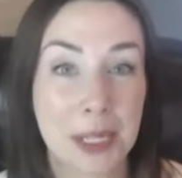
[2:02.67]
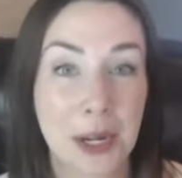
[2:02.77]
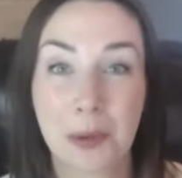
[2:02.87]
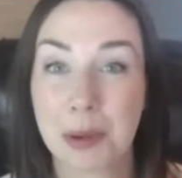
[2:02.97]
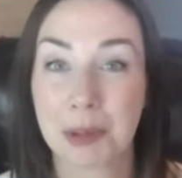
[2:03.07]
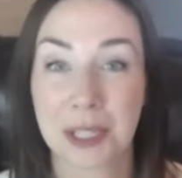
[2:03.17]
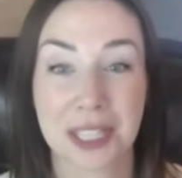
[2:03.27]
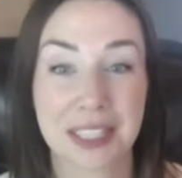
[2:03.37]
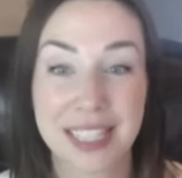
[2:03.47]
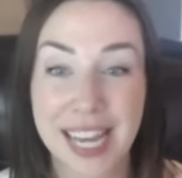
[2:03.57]
you know, we were
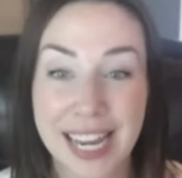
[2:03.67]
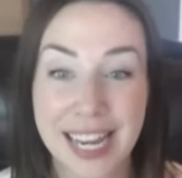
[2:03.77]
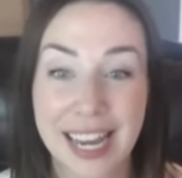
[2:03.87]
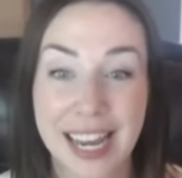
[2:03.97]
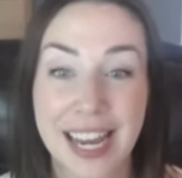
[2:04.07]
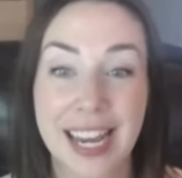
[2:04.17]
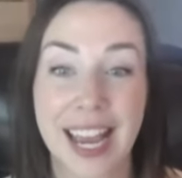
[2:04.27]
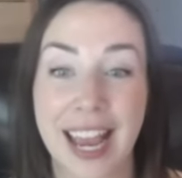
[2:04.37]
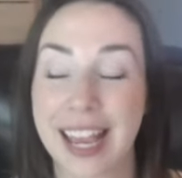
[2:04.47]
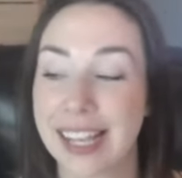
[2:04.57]
just dating
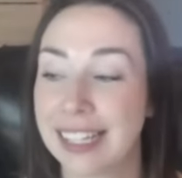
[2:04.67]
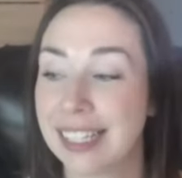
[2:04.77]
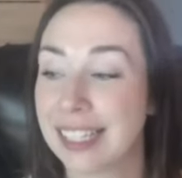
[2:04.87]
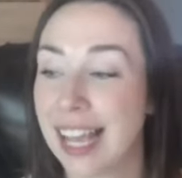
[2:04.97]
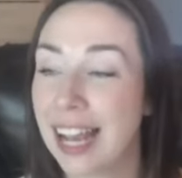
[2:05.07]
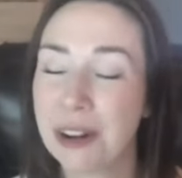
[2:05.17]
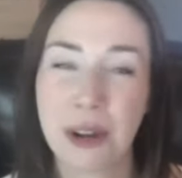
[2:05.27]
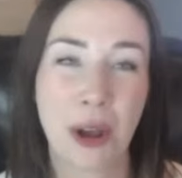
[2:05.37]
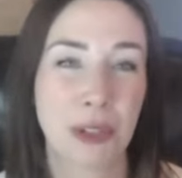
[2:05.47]
and I don't know,